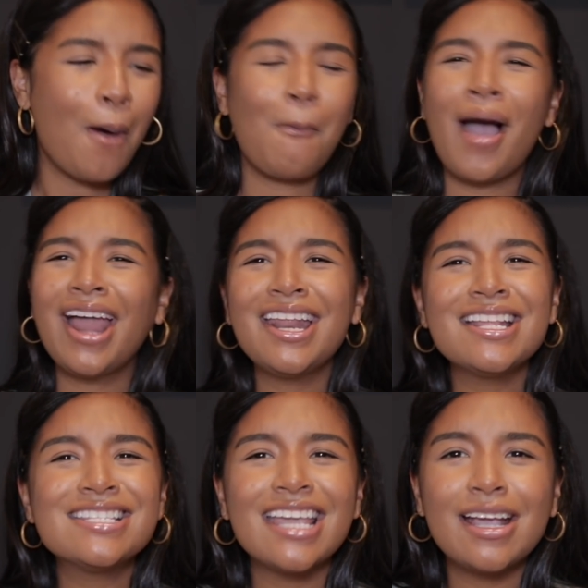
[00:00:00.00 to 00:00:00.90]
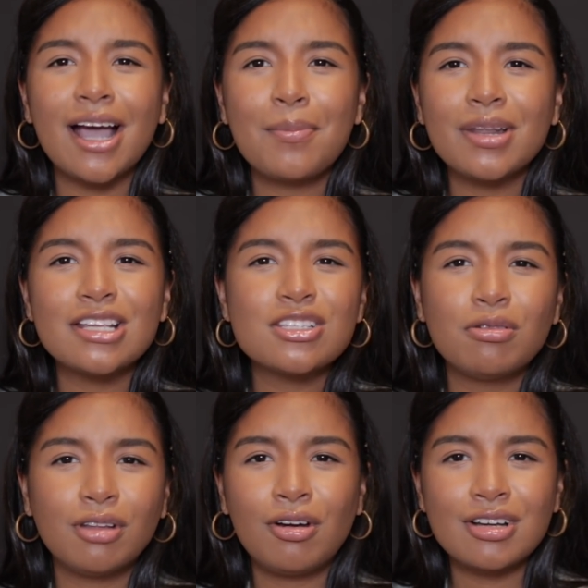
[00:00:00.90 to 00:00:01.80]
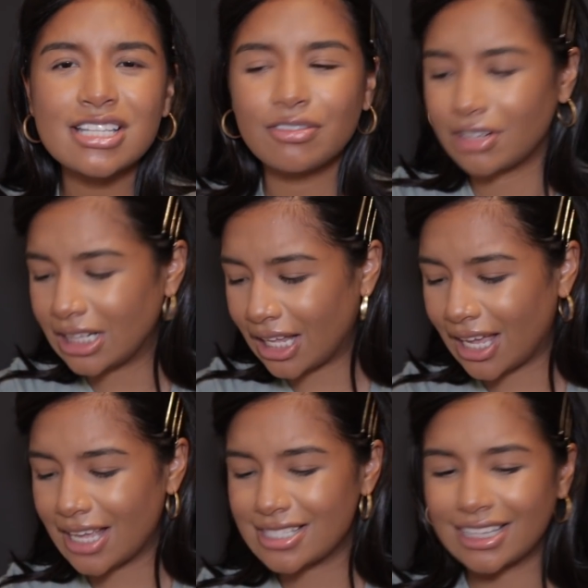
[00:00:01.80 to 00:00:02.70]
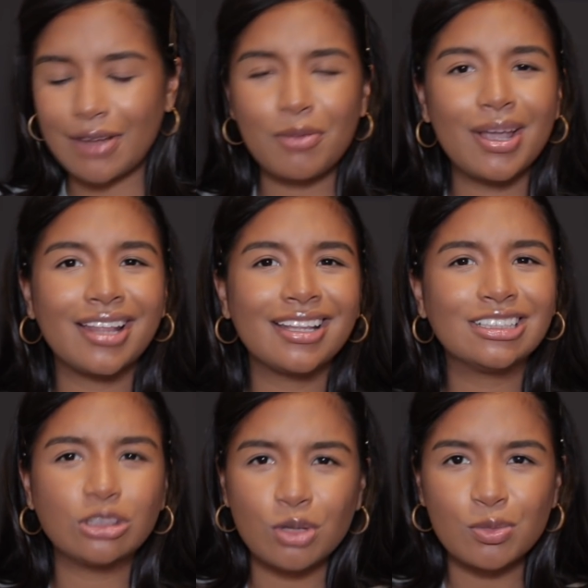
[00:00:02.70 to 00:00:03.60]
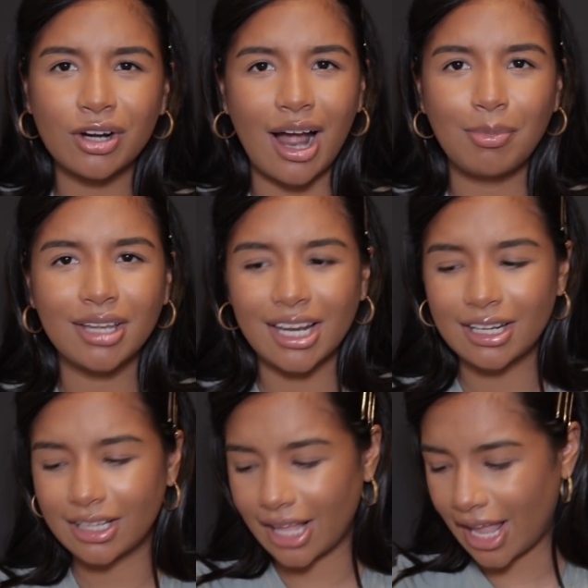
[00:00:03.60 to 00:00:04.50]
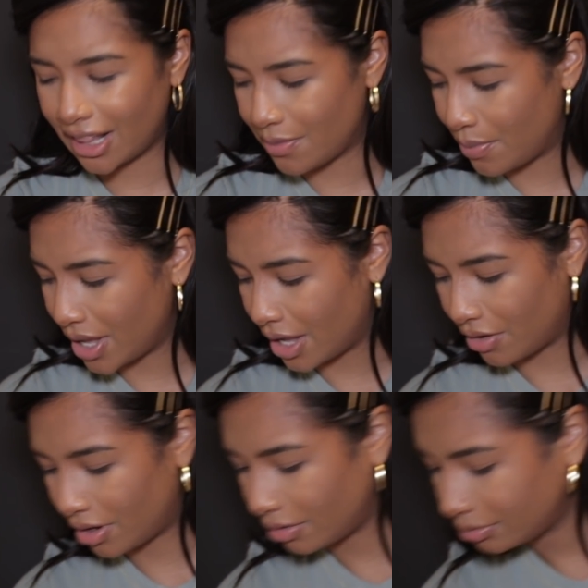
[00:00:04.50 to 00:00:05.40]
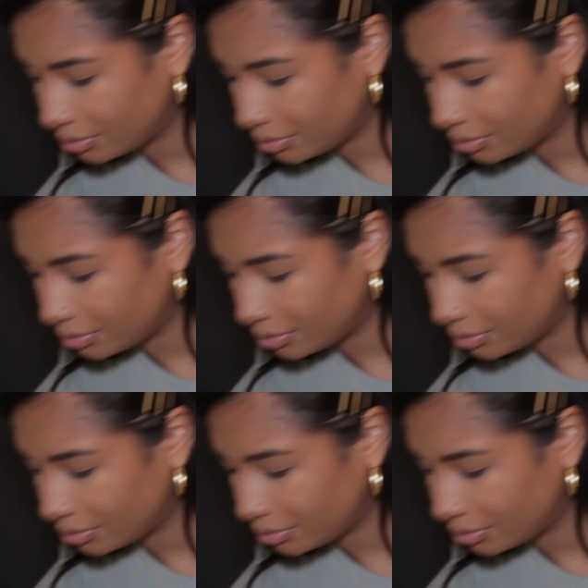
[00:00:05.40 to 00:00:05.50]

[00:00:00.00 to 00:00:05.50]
why did it take companies so long to realize that they were making things so much more complicated that they had to be, you know?